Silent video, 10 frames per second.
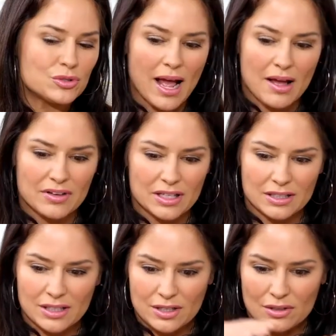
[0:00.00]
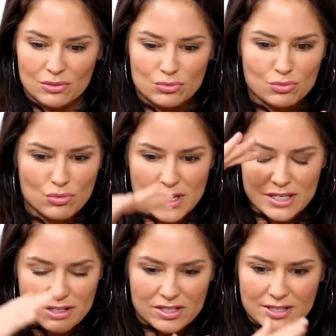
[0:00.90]
You have it
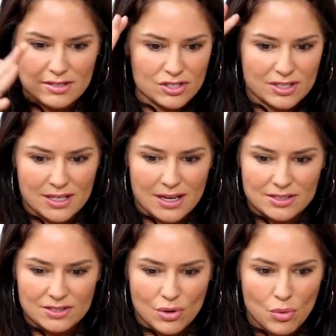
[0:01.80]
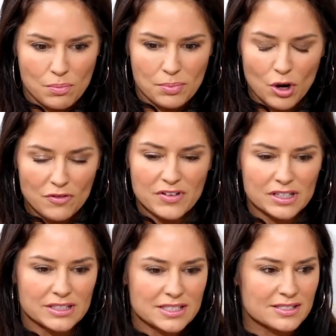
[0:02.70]
just just so
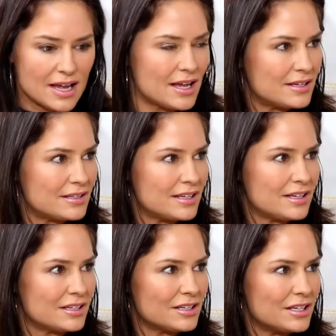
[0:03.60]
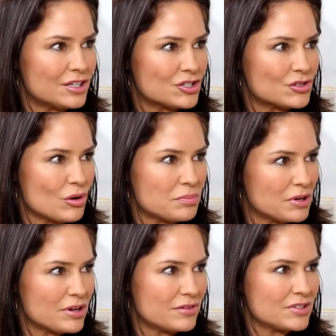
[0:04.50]
perfectly said in a, in a short
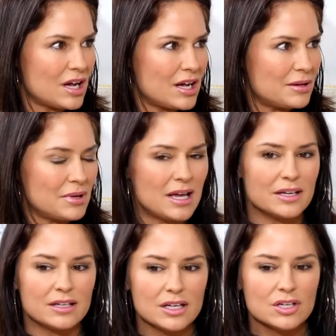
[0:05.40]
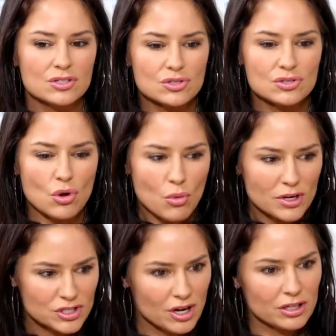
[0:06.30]
period of time, and so
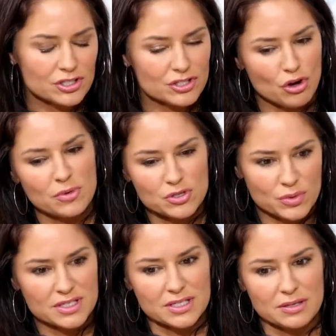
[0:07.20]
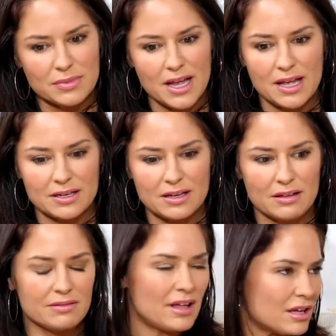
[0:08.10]
much knowledge, so much wisdom, and
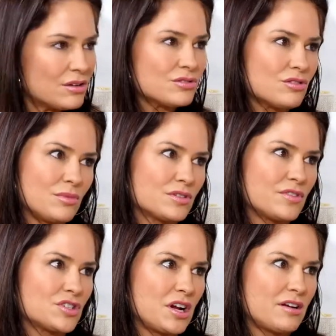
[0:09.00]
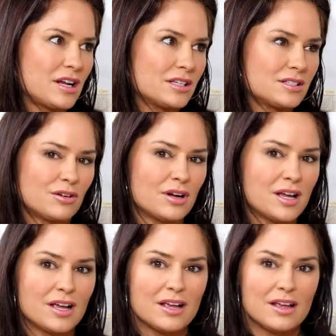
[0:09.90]
uh, thank you so much for sharing it. So
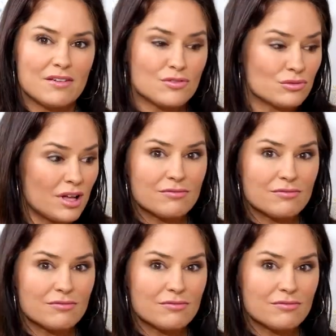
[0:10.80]
if you